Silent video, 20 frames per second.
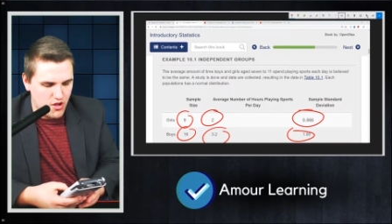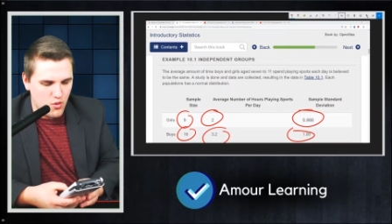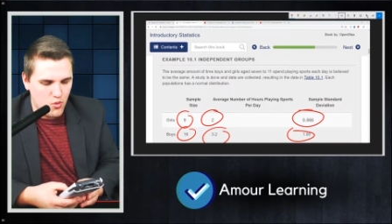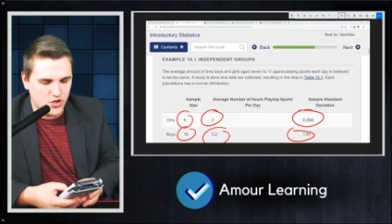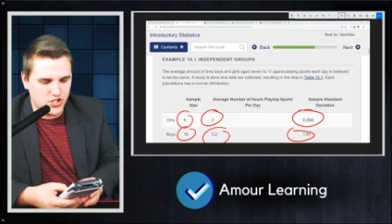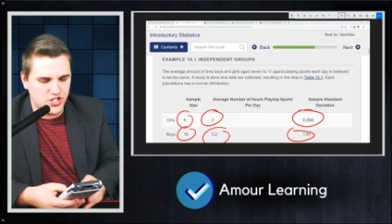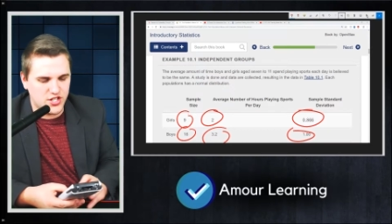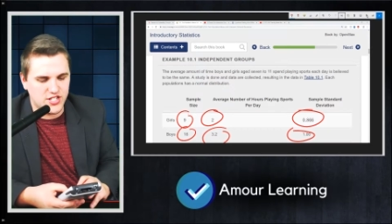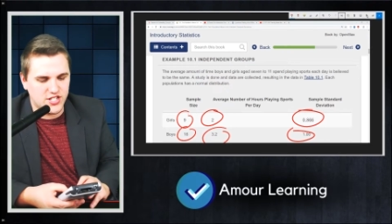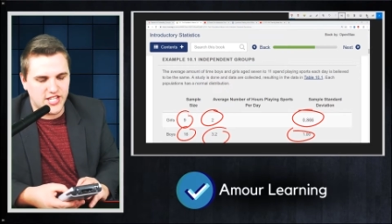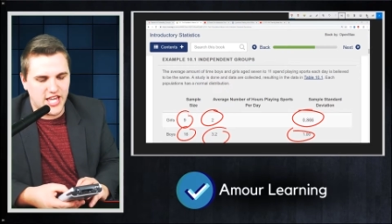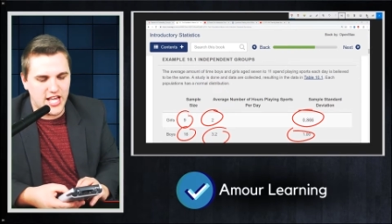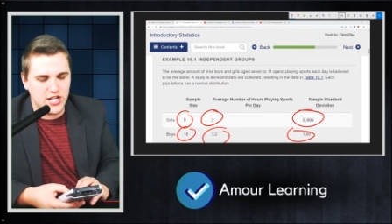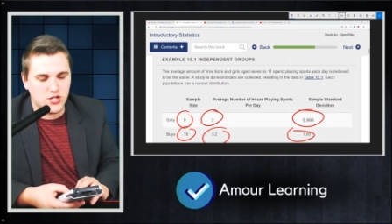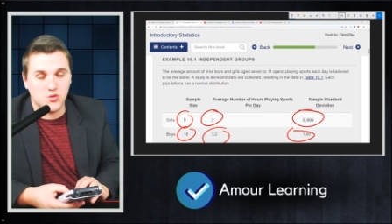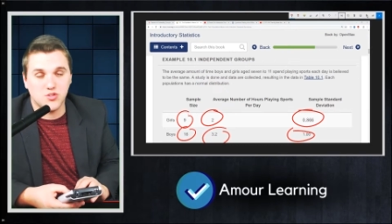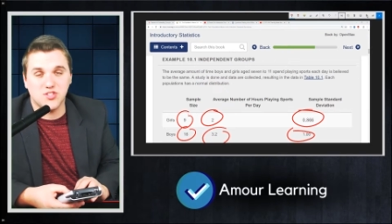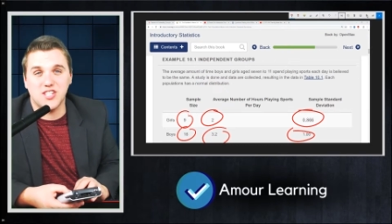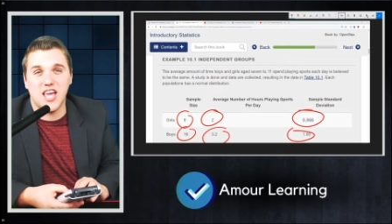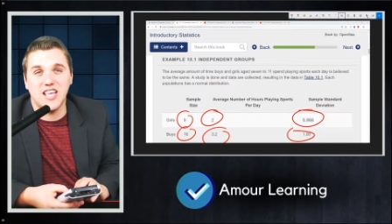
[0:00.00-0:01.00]
which in this
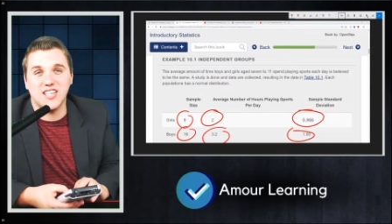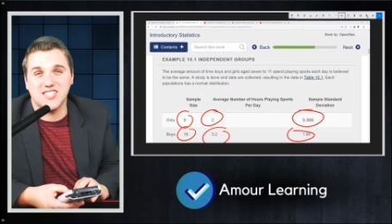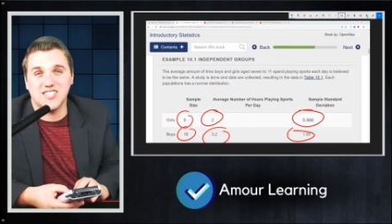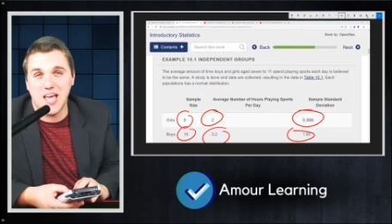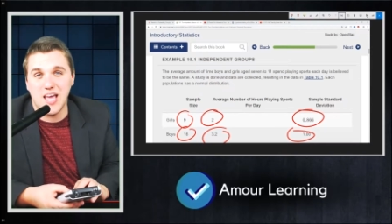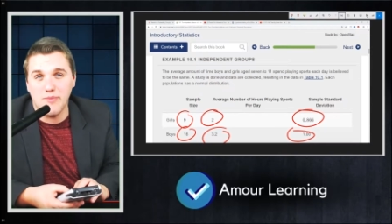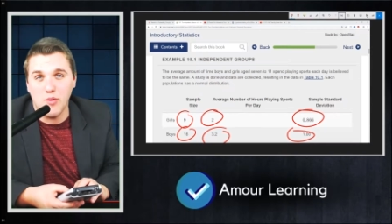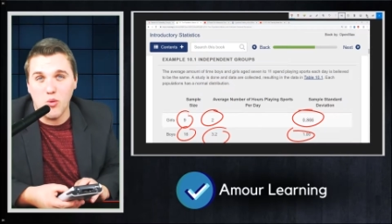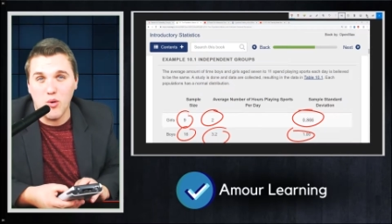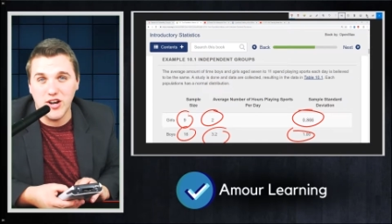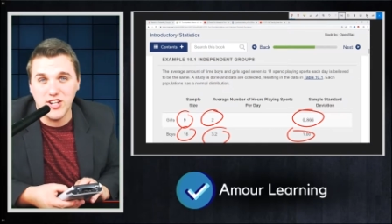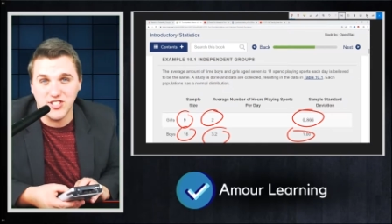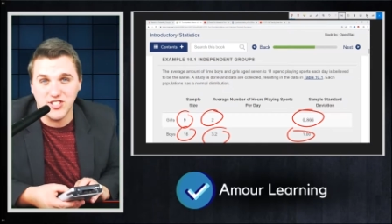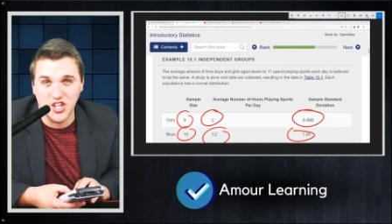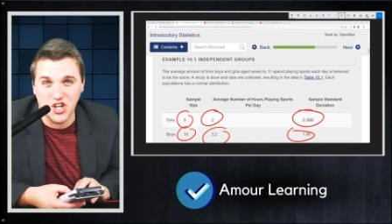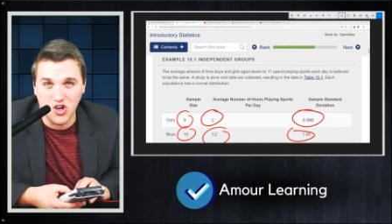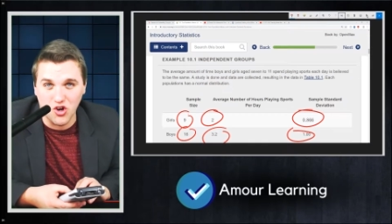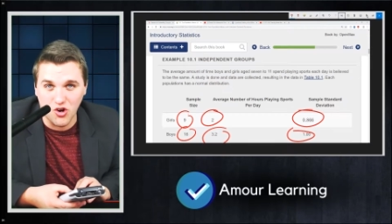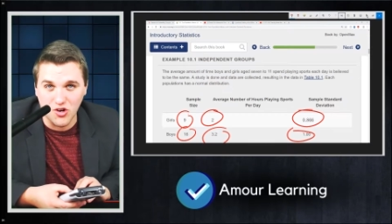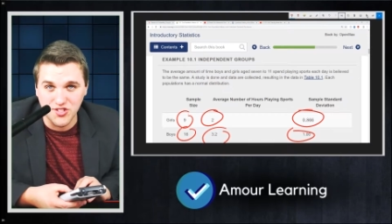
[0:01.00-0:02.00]
case we'll say sample one is the
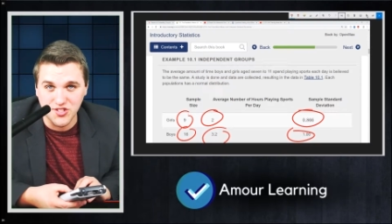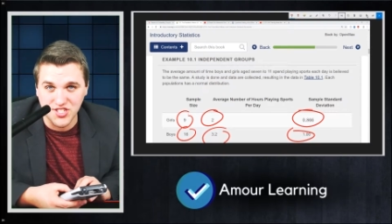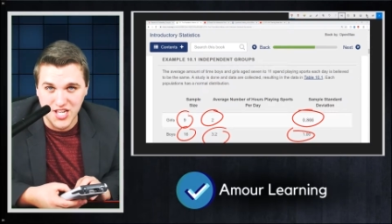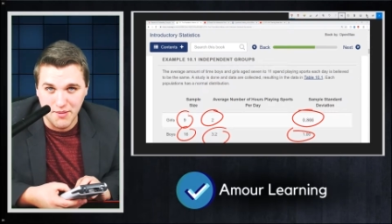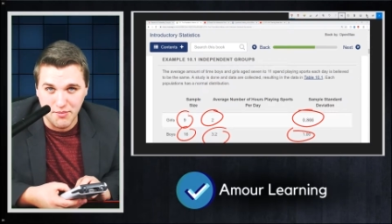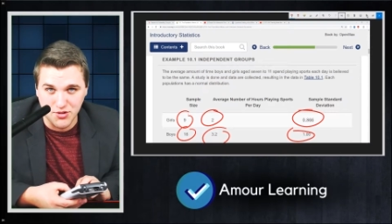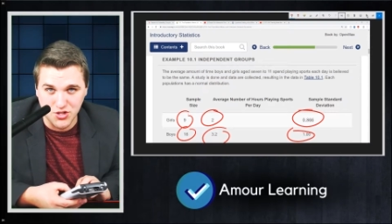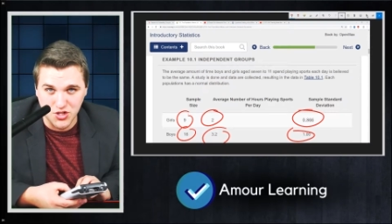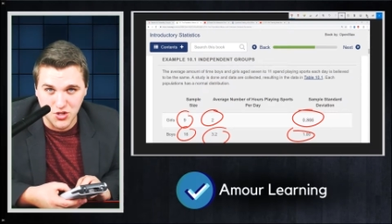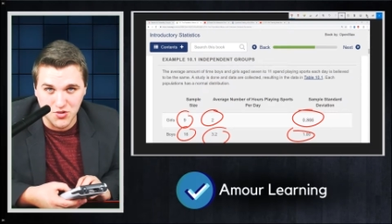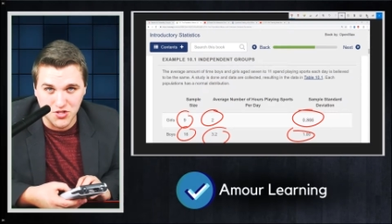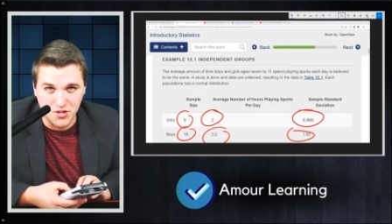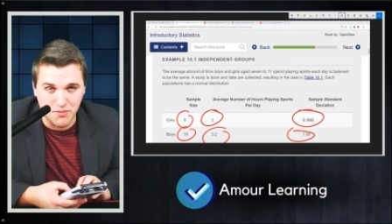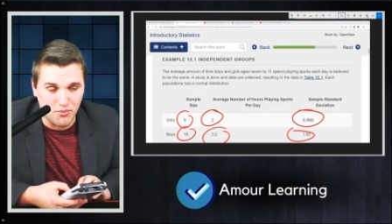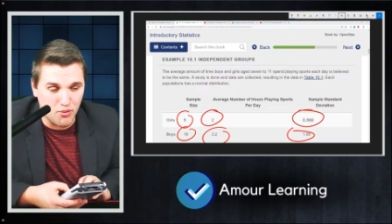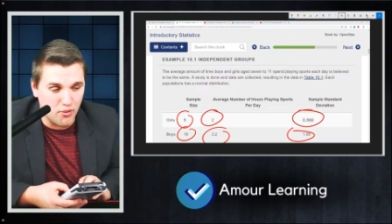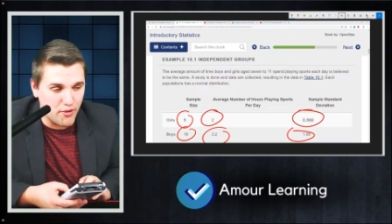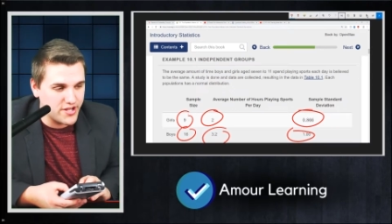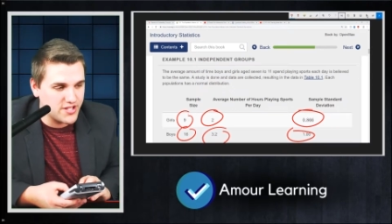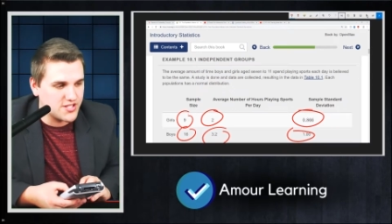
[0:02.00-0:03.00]
girls, sample two is the
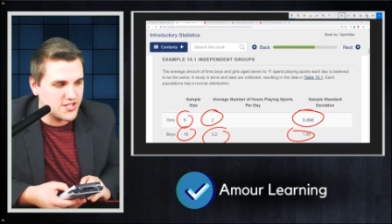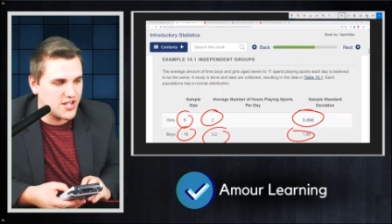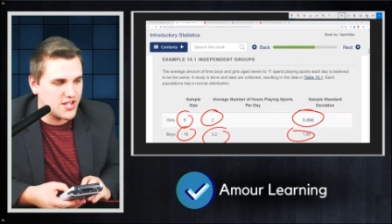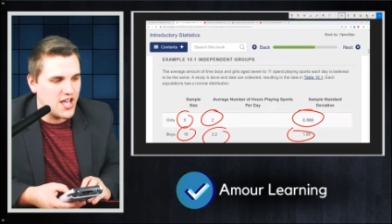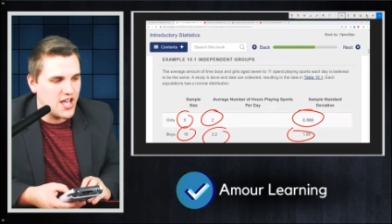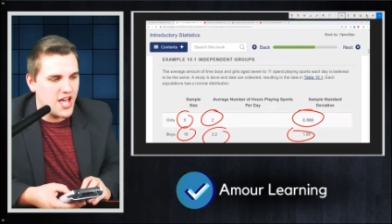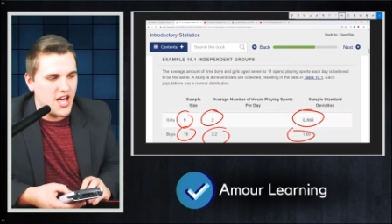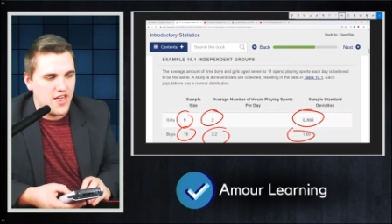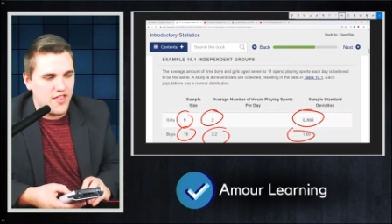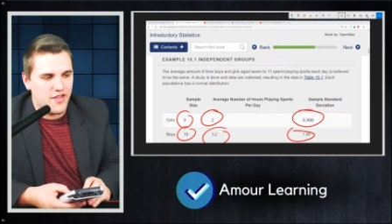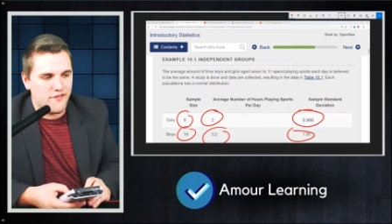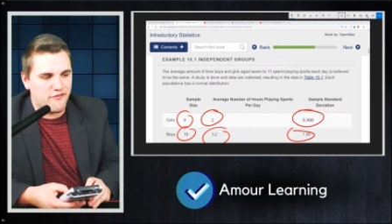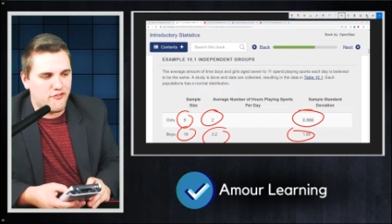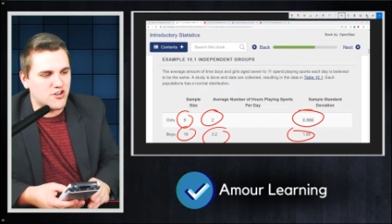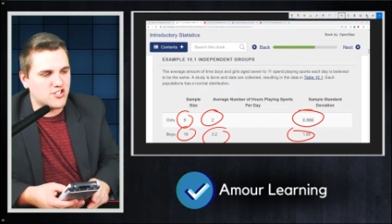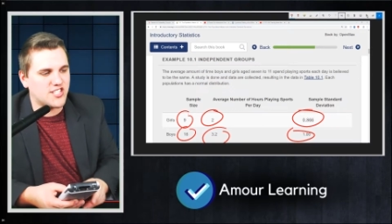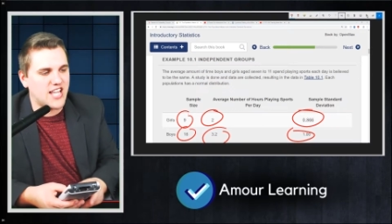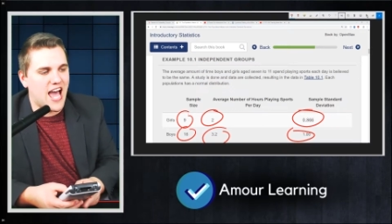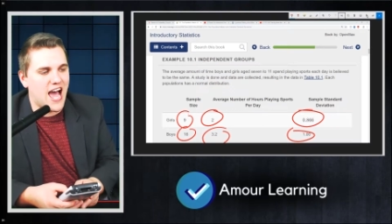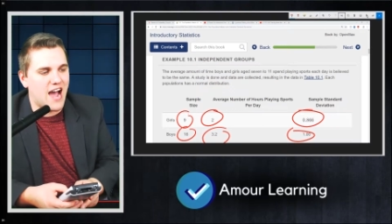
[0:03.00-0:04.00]
boys. The
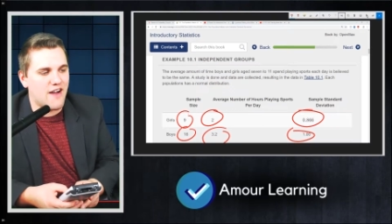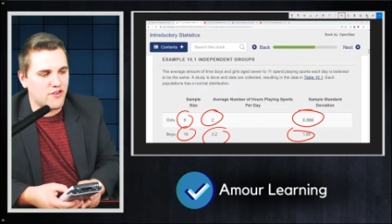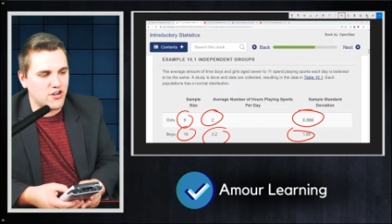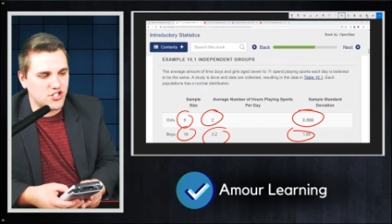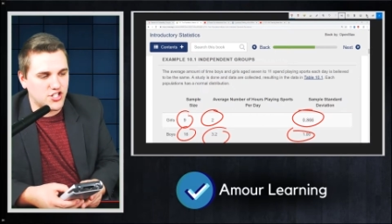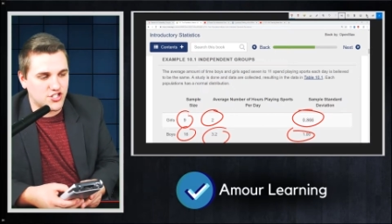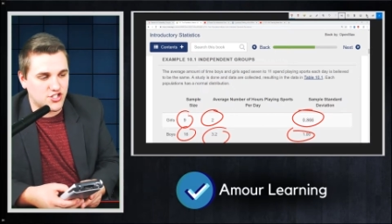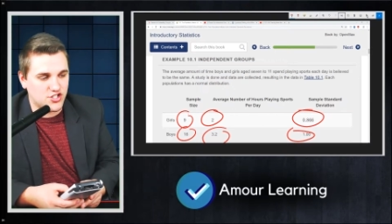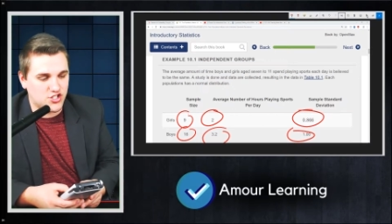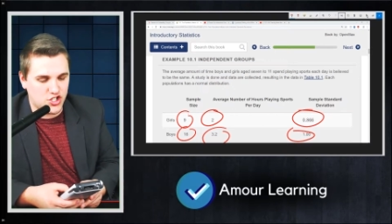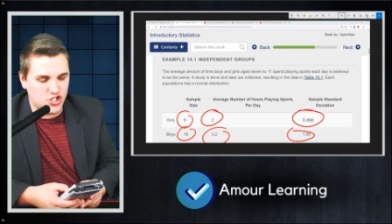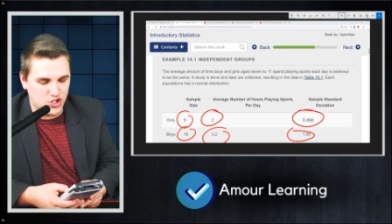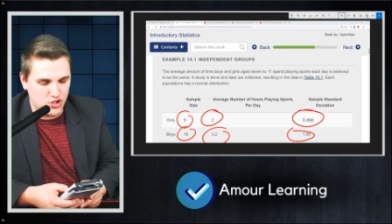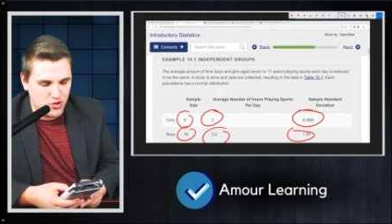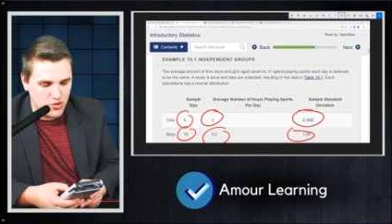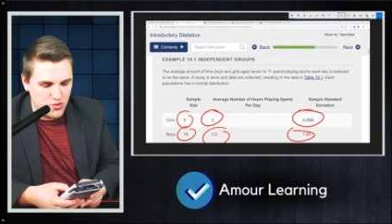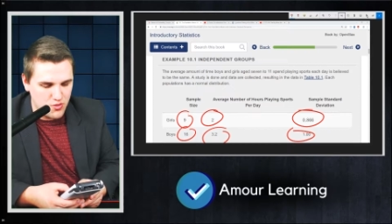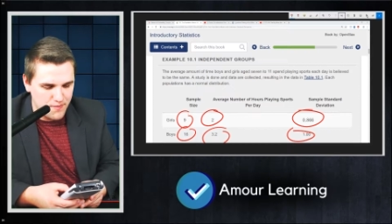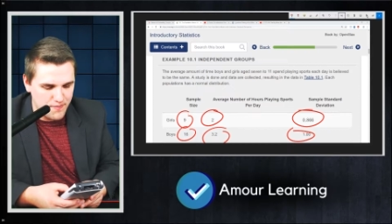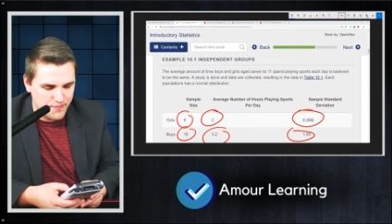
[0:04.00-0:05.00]
first average is
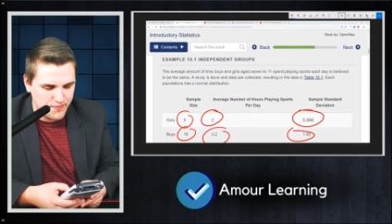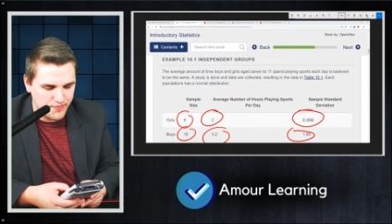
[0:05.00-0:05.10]
two.